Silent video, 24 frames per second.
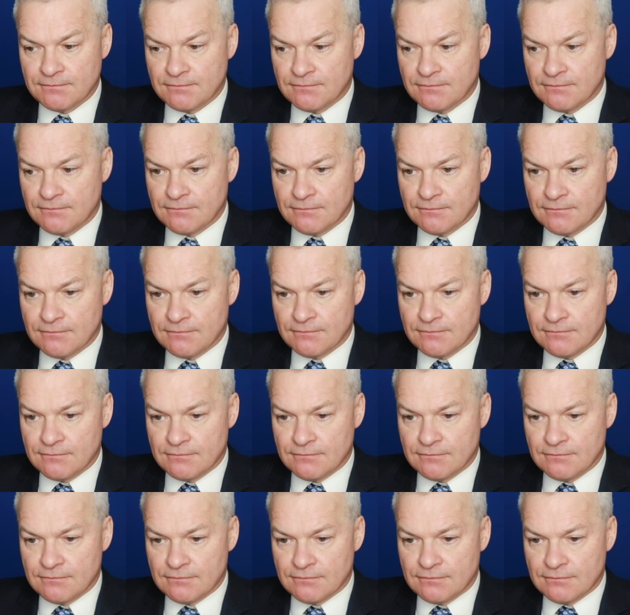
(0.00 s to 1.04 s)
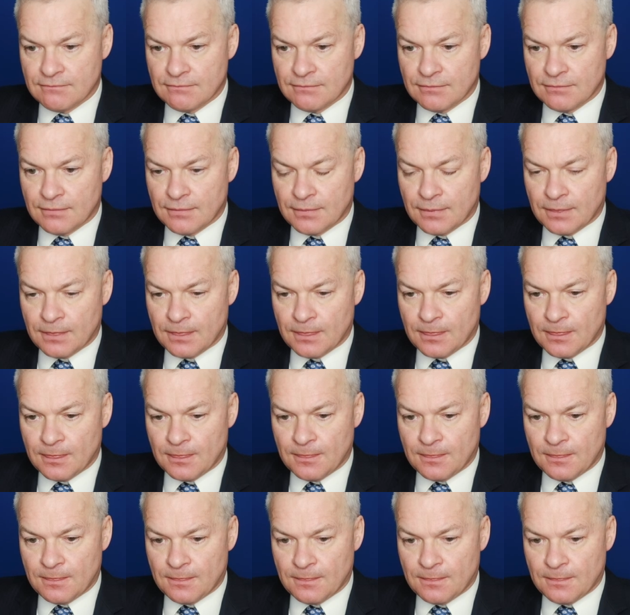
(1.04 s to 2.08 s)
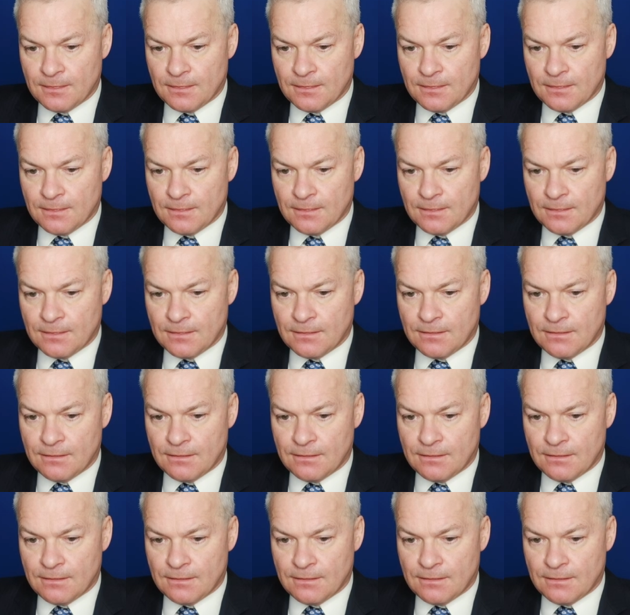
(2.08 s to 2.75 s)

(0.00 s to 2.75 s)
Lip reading: Nothing is said.